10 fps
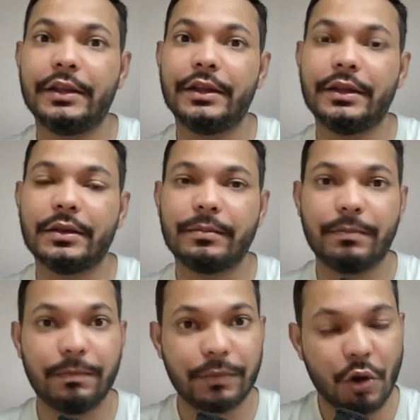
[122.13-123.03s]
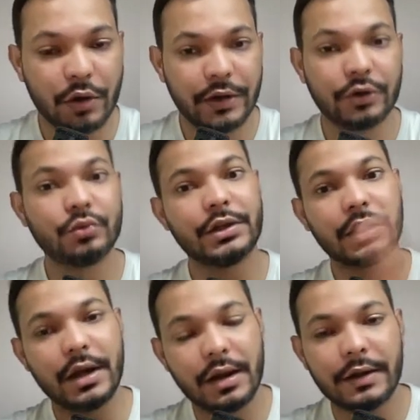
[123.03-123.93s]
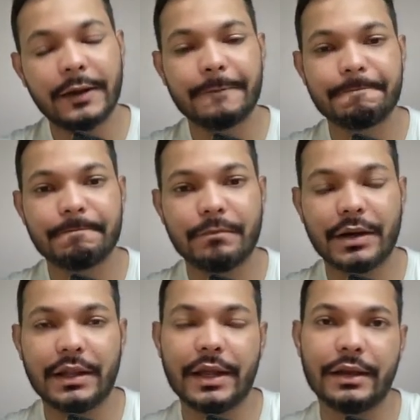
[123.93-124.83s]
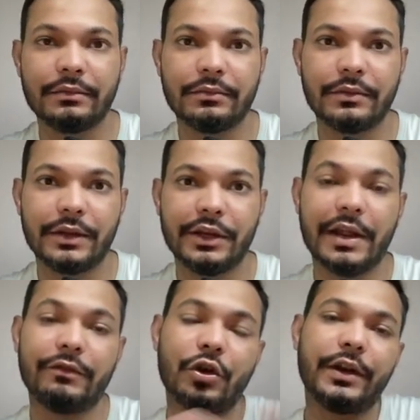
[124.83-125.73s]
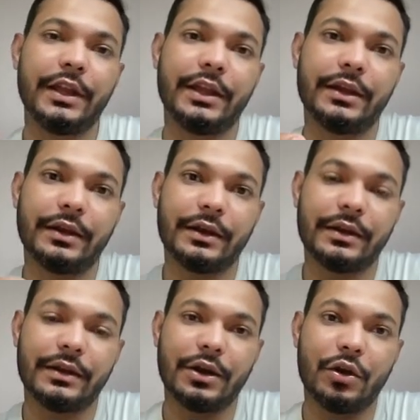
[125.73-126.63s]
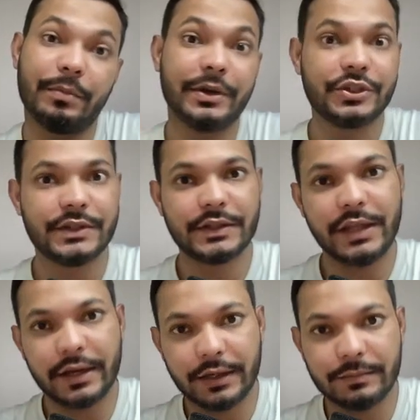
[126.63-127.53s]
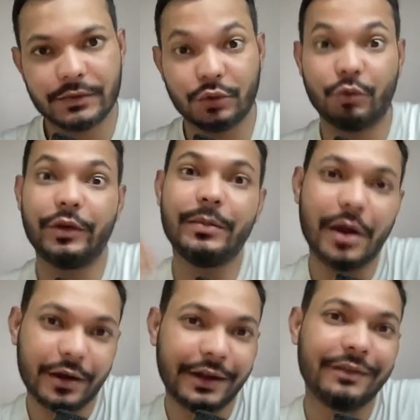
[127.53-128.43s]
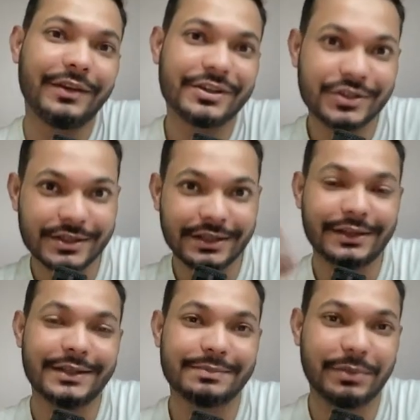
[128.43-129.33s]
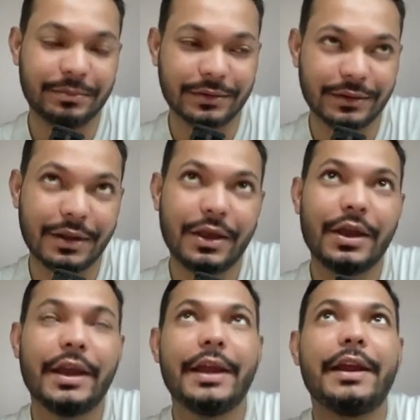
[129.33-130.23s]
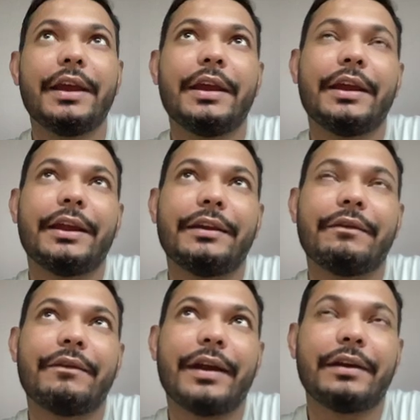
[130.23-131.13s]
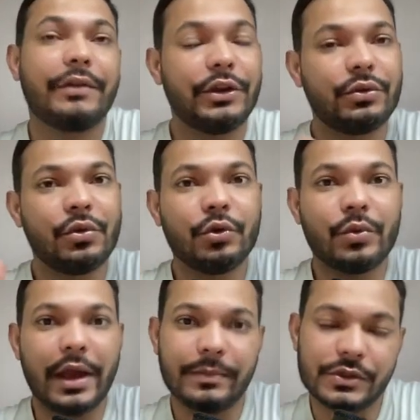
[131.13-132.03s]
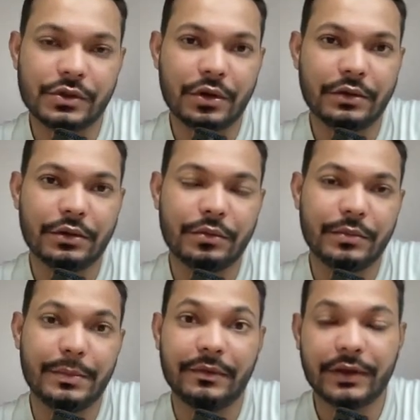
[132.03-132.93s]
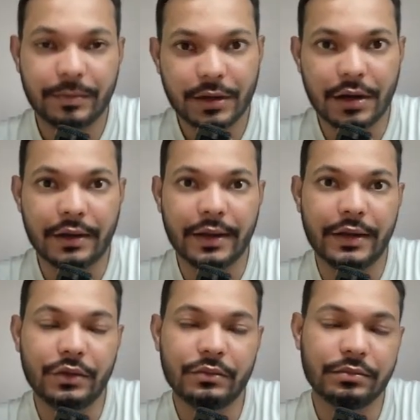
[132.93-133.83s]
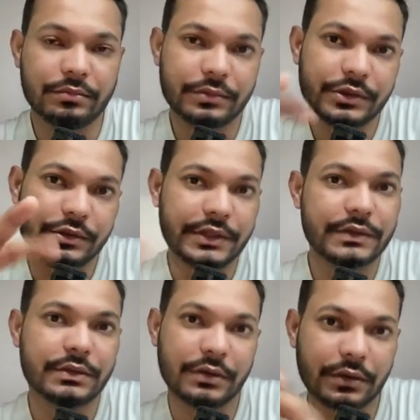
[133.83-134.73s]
the product to the cart, but then they have not taken or purchased the item. So through remarketing, we are chasing these people. In fact, when you go to Amazon, maybe Flipkart, and you just